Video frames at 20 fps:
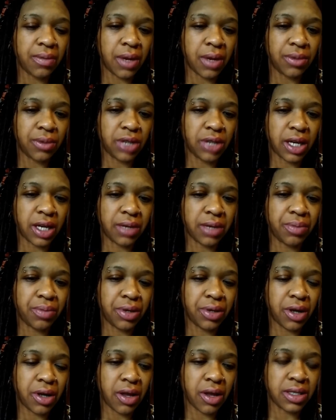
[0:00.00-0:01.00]
I'm trying to
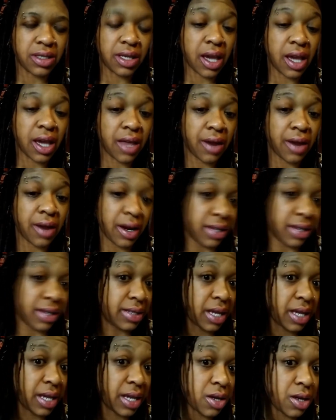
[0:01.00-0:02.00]
put all this together. I didn't
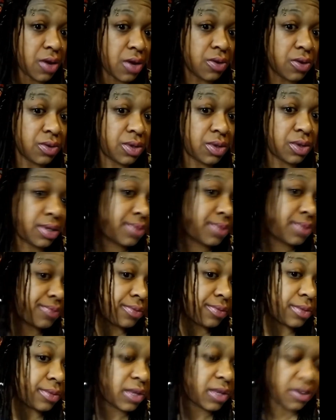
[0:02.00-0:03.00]
take notes.
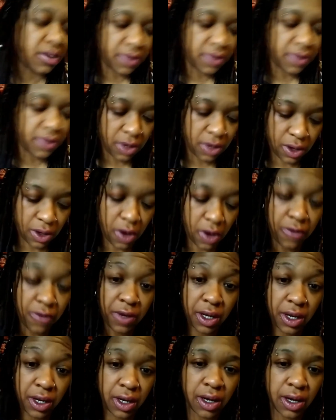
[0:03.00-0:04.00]
Go
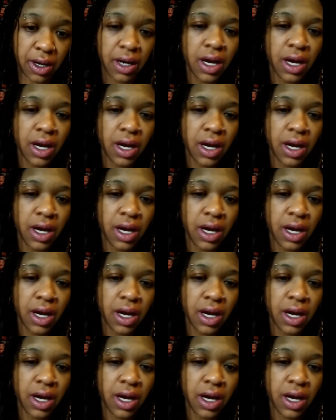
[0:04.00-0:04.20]
figure.